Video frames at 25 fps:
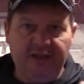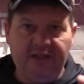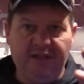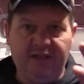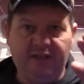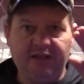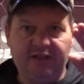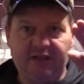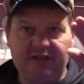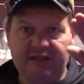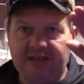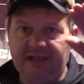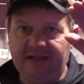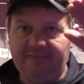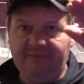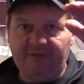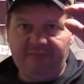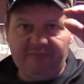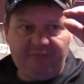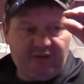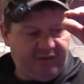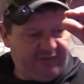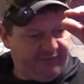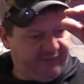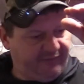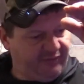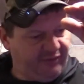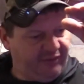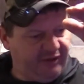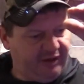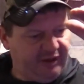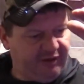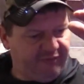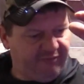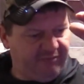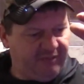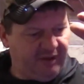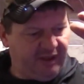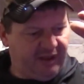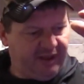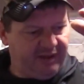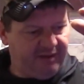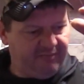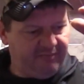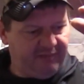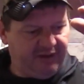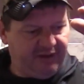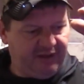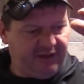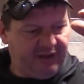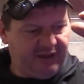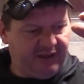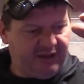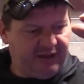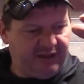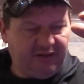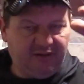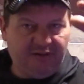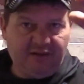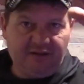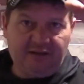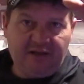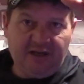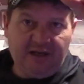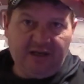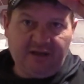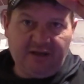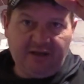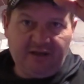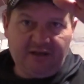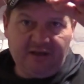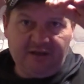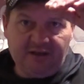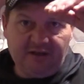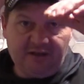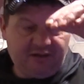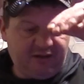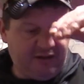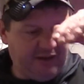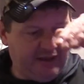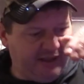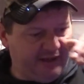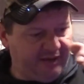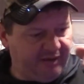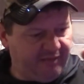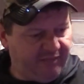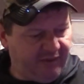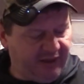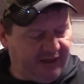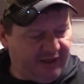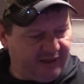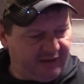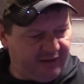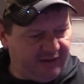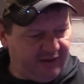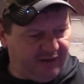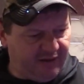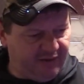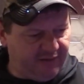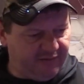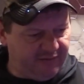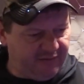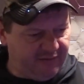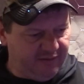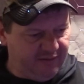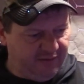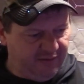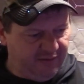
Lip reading: he just came about a foot off bottom, and he kind of looked at it and kind of glided back down.